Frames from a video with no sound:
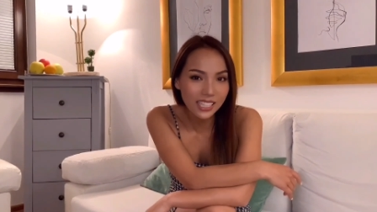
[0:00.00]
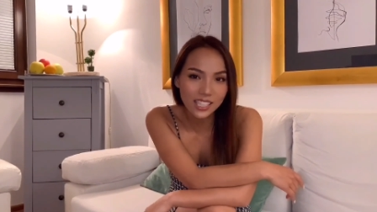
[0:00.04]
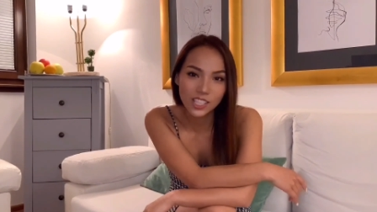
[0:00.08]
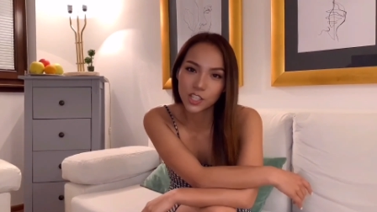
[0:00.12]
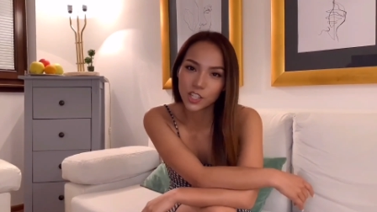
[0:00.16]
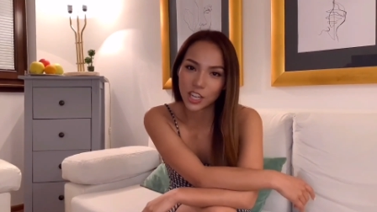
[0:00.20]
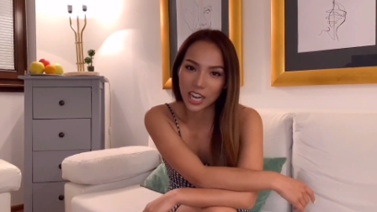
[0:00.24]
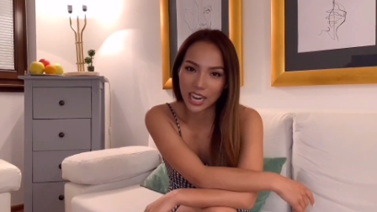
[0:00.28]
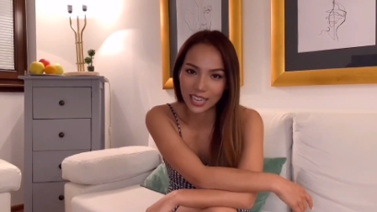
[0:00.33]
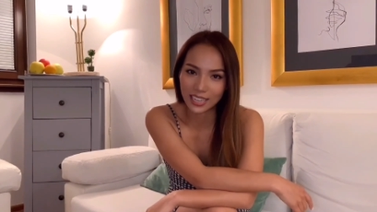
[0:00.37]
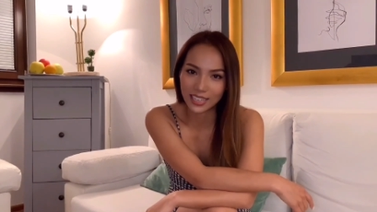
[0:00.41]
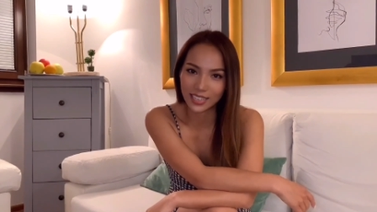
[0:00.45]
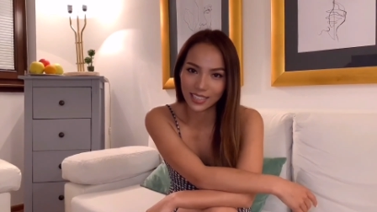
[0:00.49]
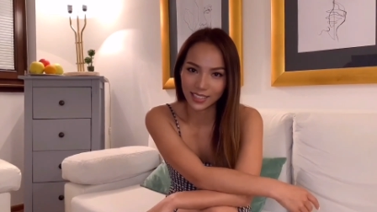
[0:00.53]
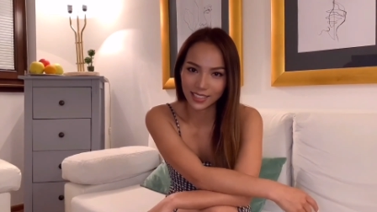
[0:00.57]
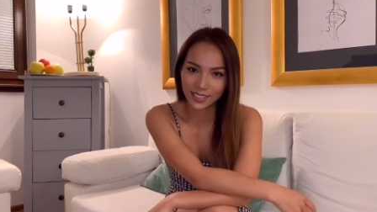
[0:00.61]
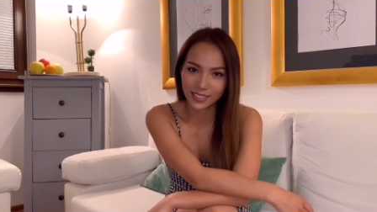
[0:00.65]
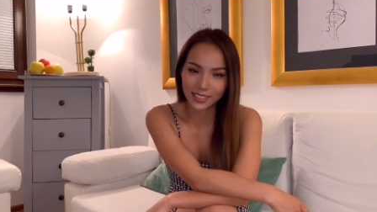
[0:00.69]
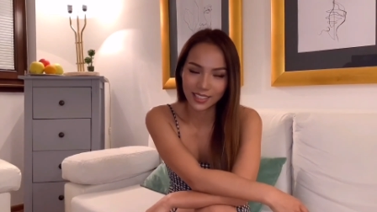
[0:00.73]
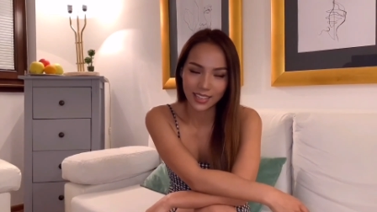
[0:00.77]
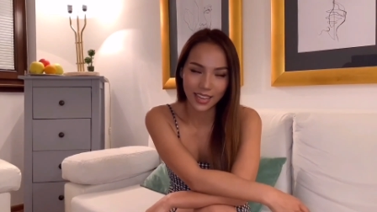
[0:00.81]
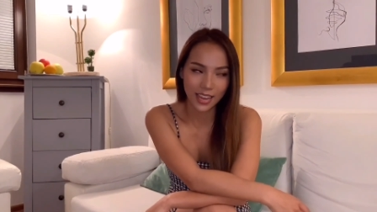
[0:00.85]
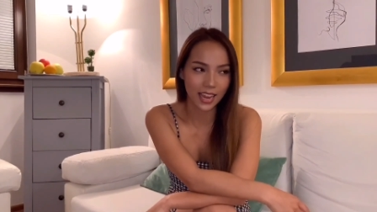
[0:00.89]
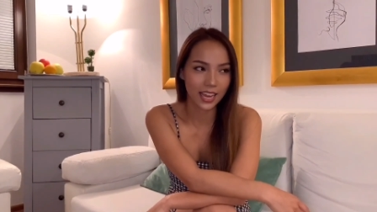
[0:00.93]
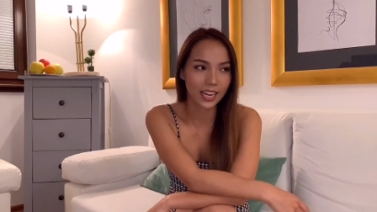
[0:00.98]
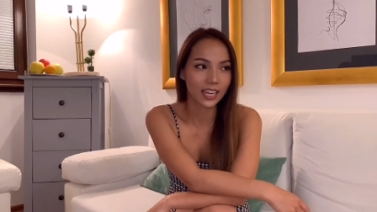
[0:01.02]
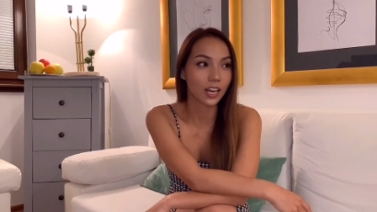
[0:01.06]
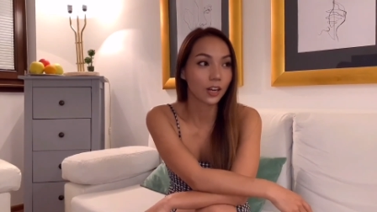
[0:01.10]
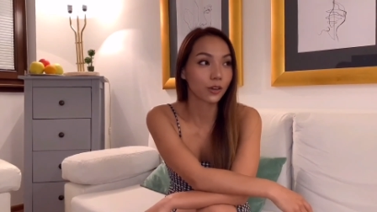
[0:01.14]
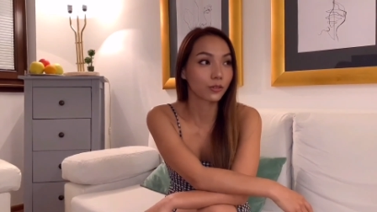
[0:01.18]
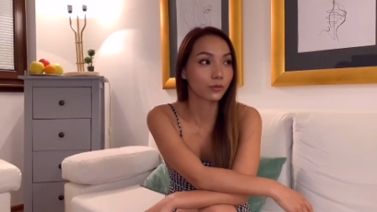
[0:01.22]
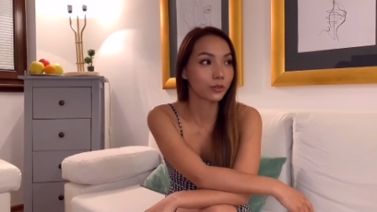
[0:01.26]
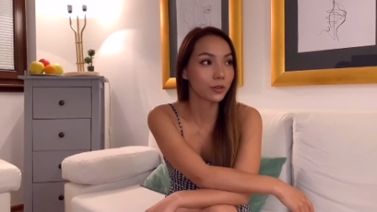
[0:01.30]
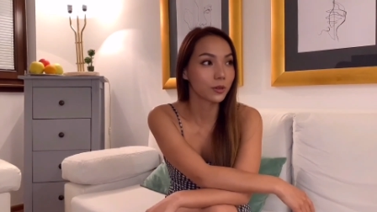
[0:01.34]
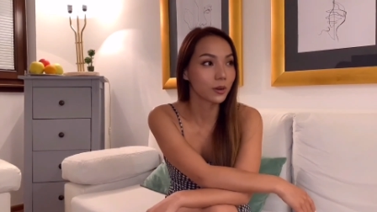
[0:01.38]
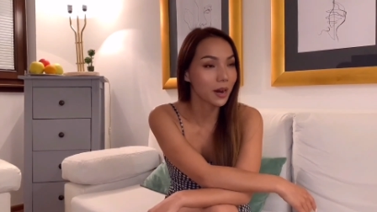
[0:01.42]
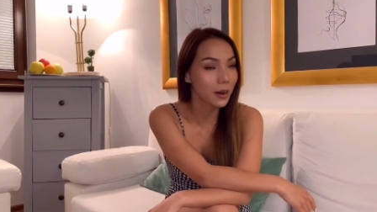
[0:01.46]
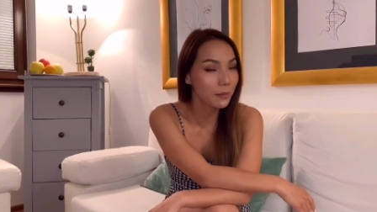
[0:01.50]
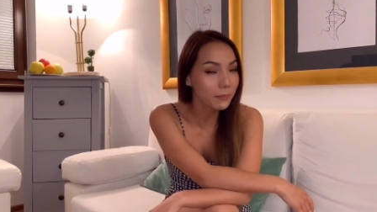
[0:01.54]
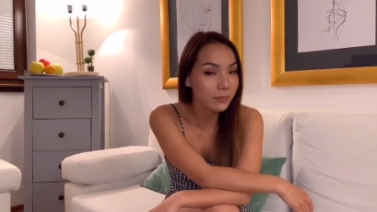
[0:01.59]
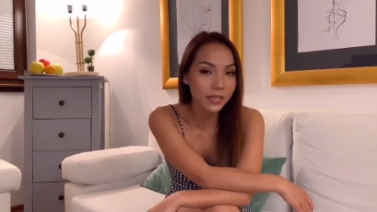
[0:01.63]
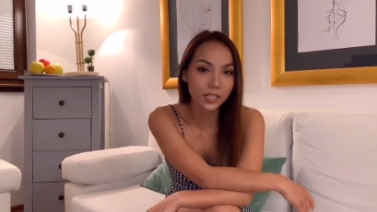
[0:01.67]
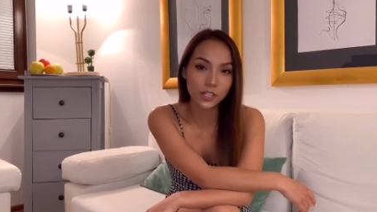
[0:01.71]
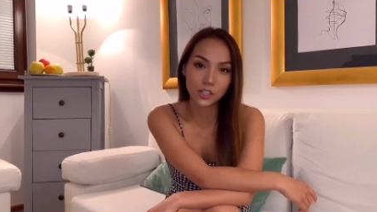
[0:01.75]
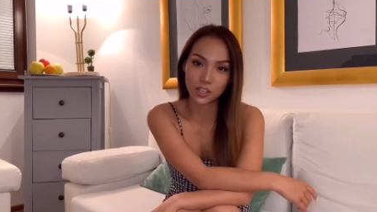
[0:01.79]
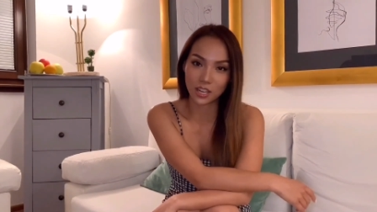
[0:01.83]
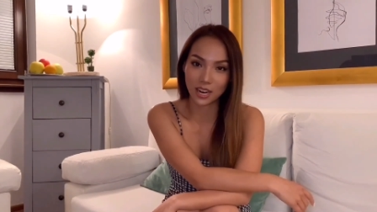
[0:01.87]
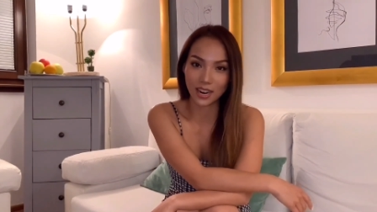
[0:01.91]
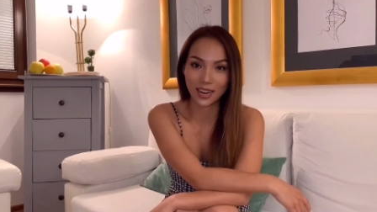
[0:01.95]
Chinese and I grew up
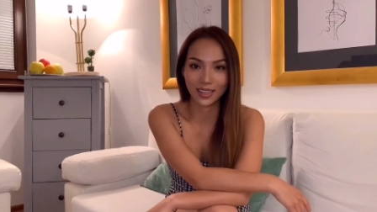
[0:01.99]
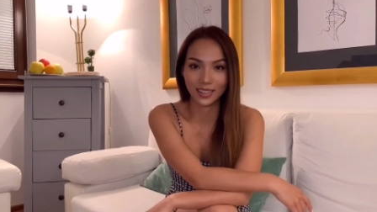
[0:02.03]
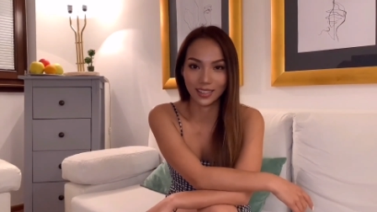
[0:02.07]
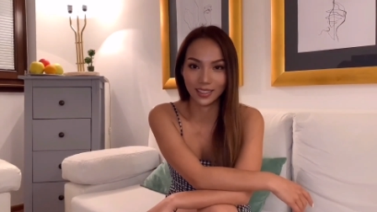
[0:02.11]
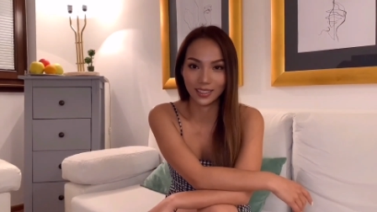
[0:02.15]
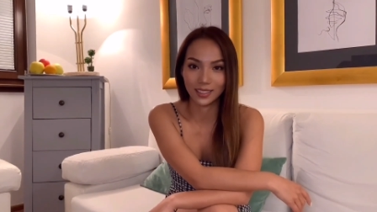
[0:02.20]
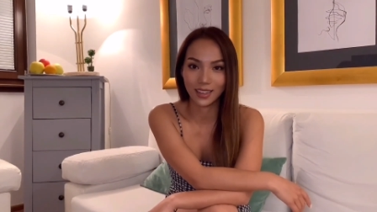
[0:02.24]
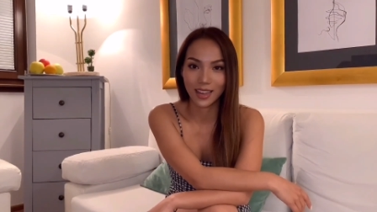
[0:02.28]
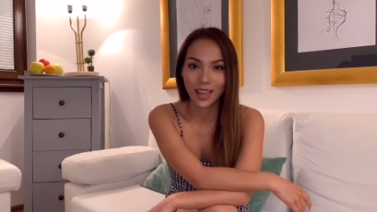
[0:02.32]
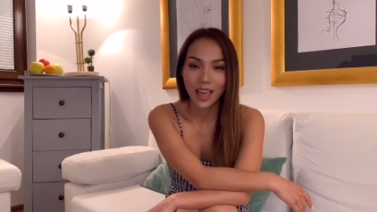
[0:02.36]
in China.